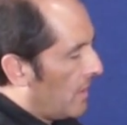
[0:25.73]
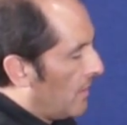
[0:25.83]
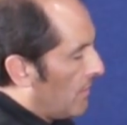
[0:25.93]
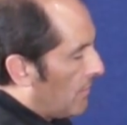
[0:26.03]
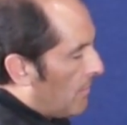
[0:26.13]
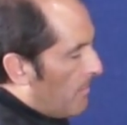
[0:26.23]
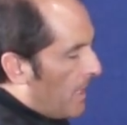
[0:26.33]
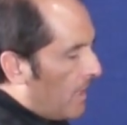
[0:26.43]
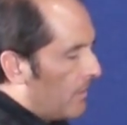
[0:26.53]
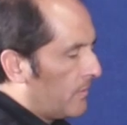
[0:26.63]
is
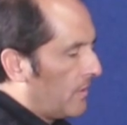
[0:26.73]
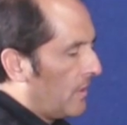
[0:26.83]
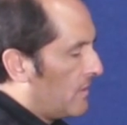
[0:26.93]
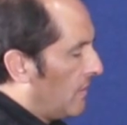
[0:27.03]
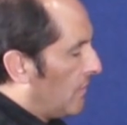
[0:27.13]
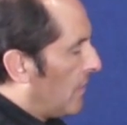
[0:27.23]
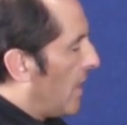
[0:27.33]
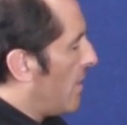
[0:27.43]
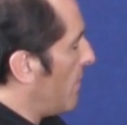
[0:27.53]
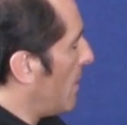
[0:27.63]
about this
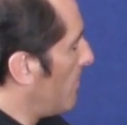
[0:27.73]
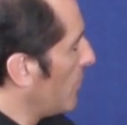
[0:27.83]
area.